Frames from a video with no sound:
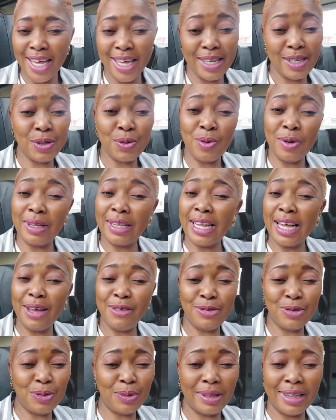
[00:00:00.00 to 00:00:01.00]
It's one
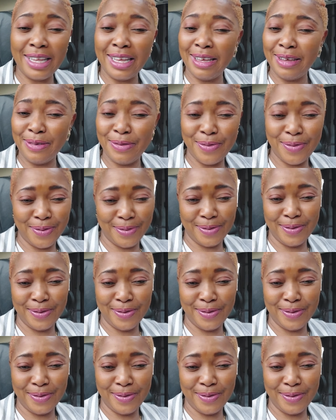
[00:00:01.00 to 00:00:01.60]
life to live.